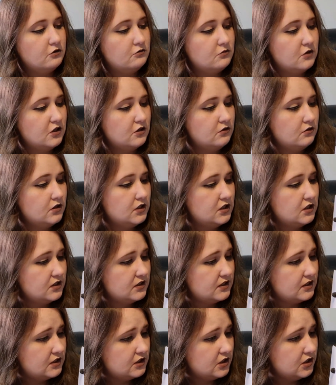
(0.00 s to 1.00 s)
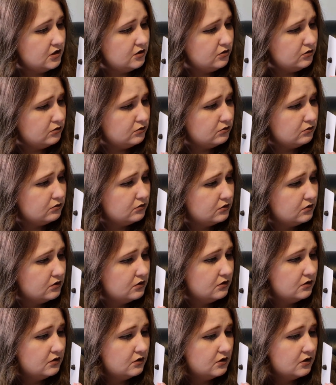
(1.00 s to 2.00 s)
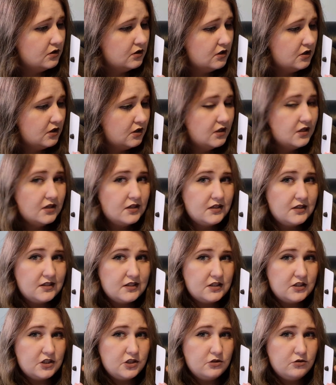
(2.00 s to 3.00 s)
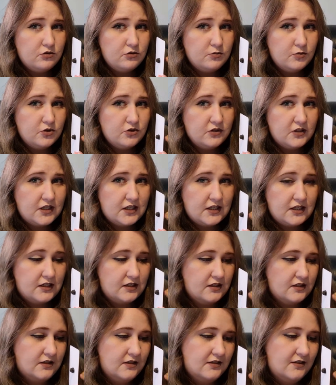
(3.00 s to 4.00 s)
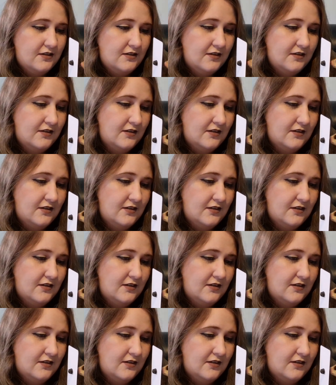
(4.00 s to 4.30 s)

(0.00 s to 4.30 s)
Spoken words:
Oh my goodness, it's you! It's you, Maurice!